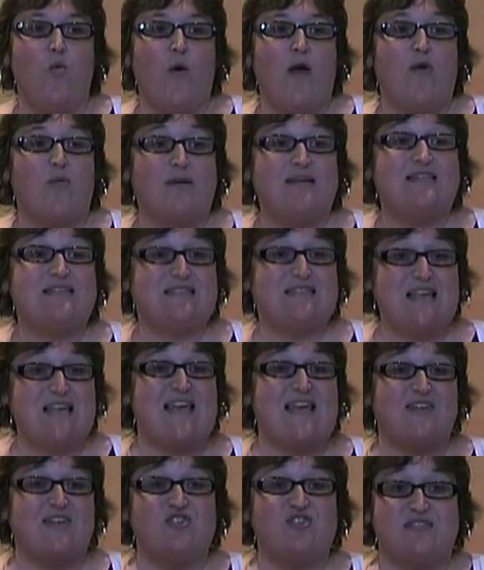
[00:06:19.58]
where we see
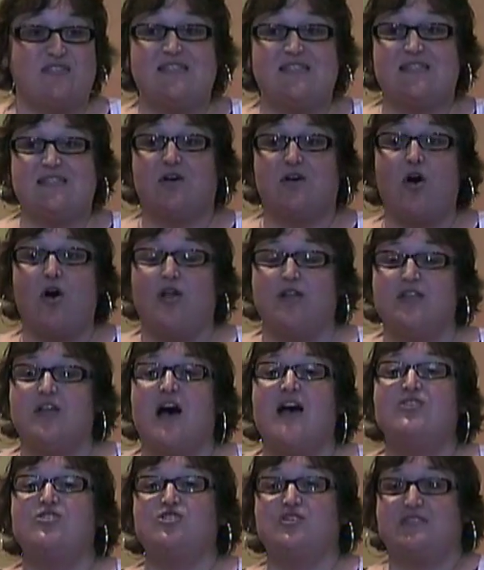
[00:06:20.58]
that Jesus is called
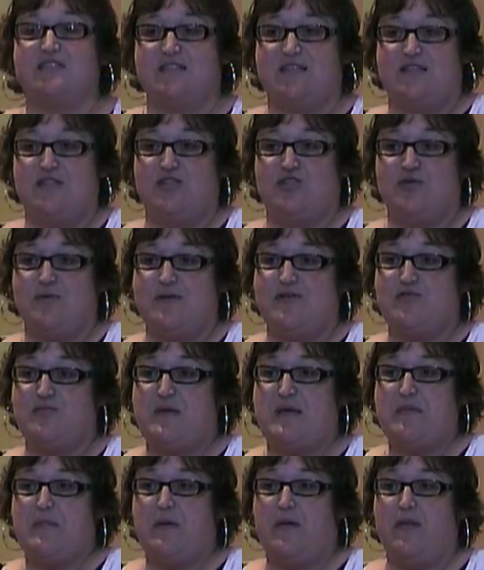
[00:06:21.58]
not just to the Jewish
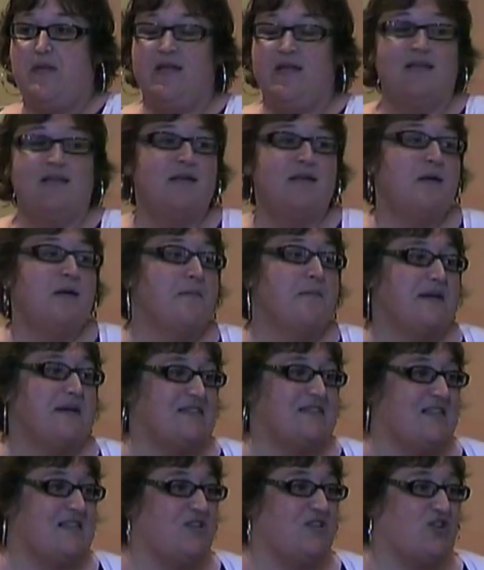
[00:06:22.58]
people,
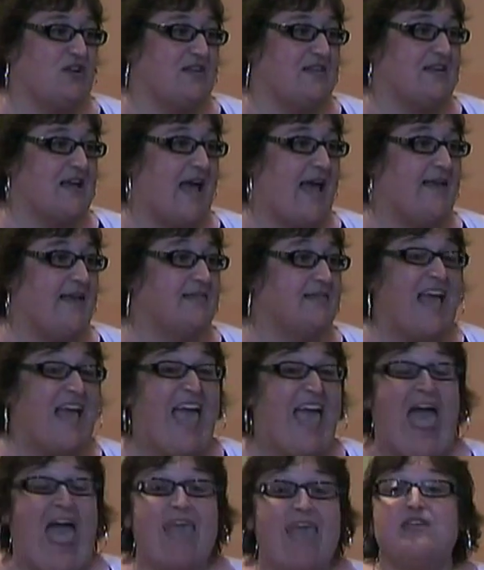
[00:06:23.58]
but to the Gentiles.
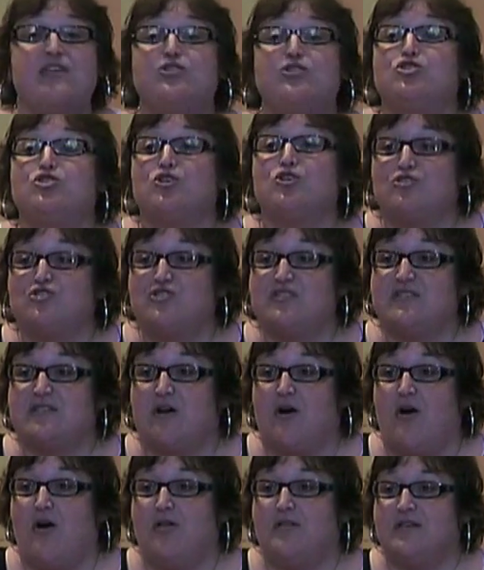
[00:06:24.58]
And the church is
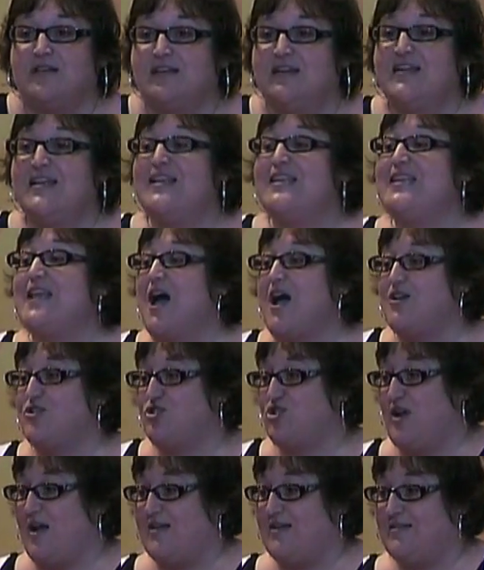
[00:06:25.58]
called
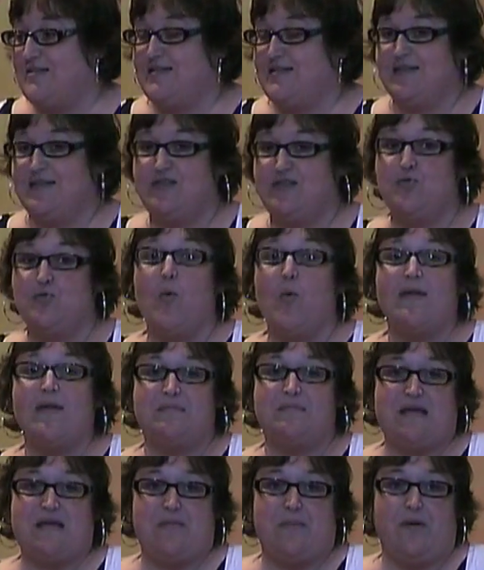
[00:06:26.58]
not just to
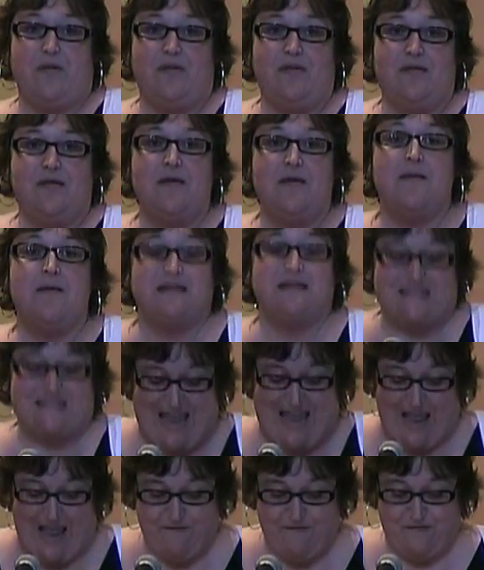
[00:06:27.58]
one people, but
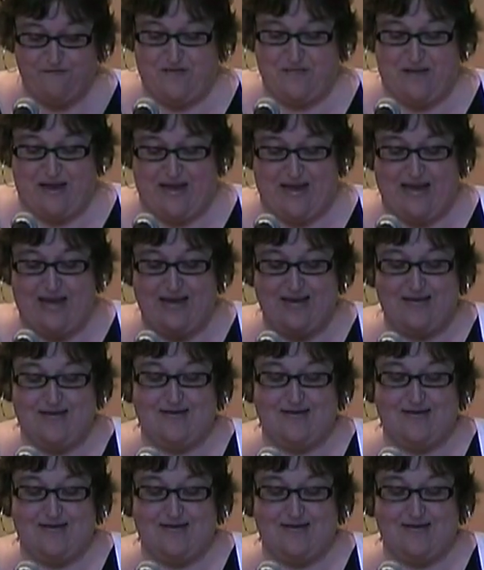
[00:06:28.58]
to everybody.